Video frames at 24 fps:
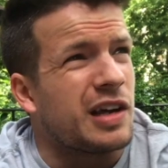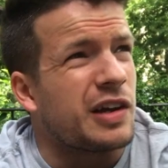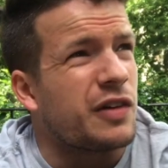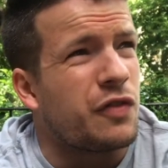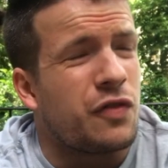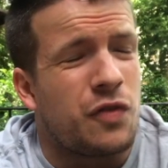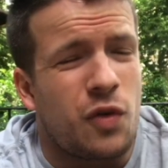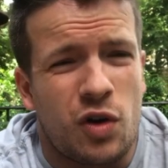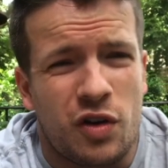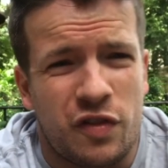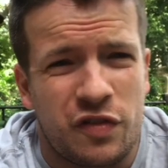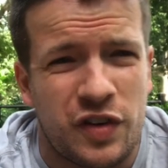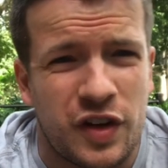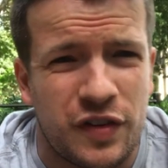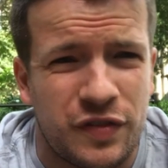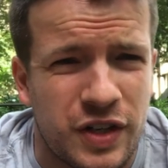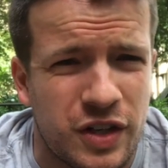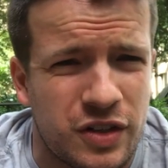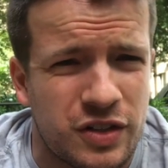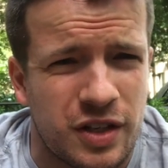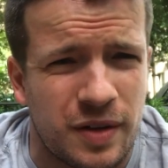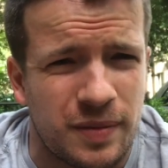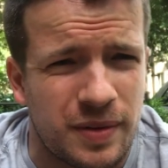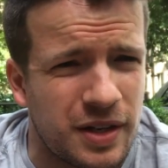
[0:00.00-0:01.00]
like $450
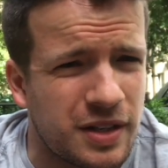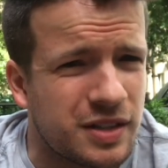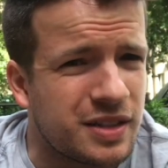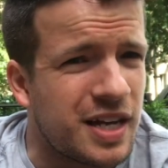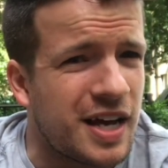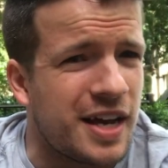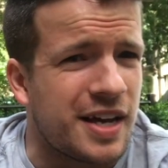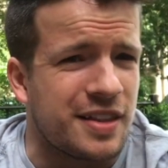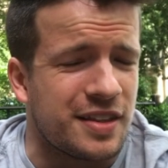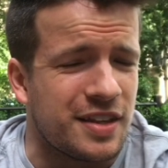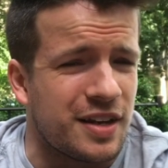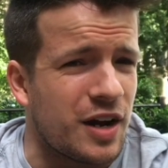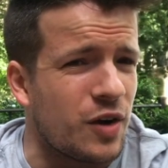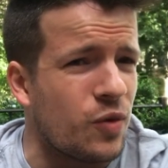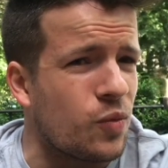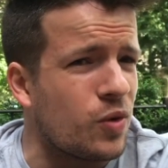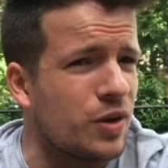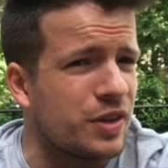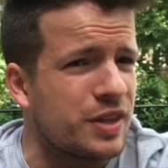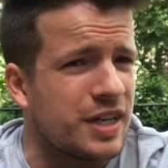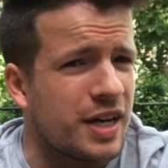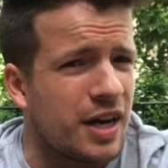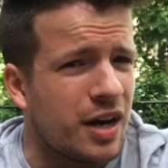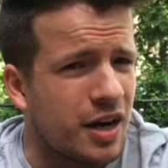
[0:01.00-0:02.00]
or something like that, and then I
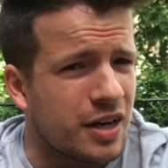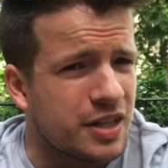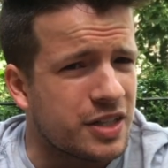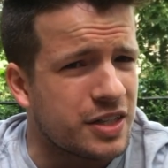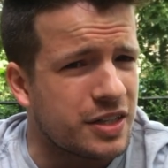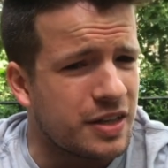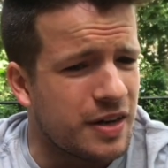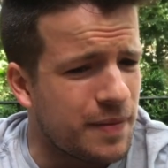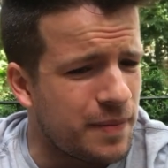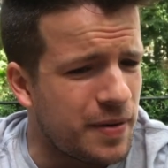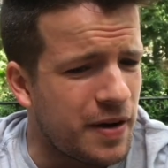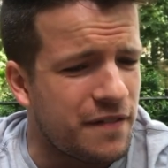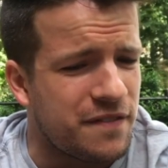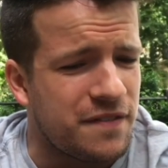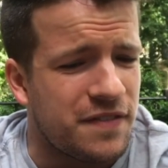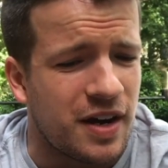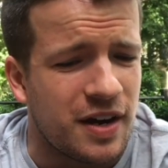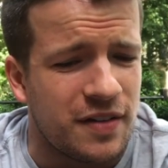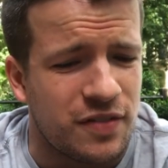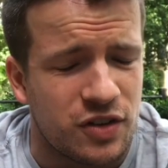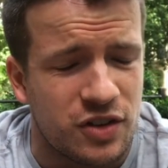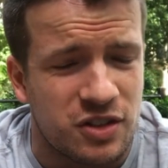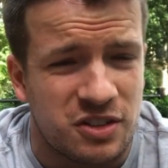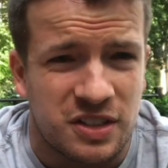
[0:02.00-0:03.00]
won the auction at about
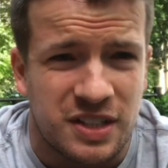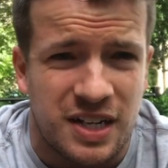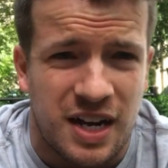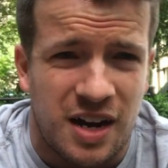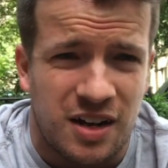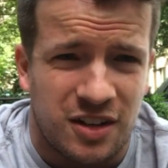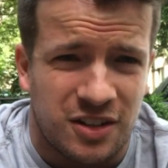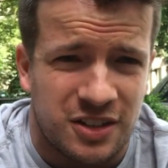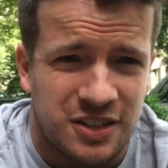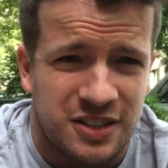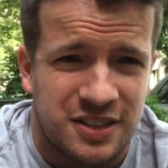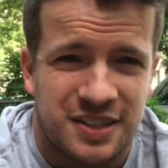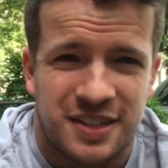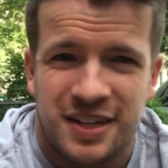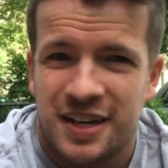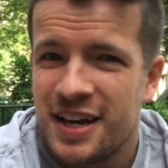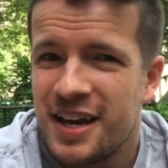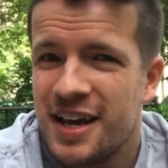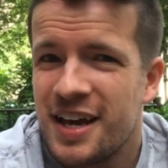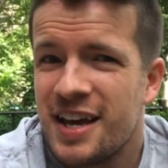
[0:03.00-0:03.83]
$500.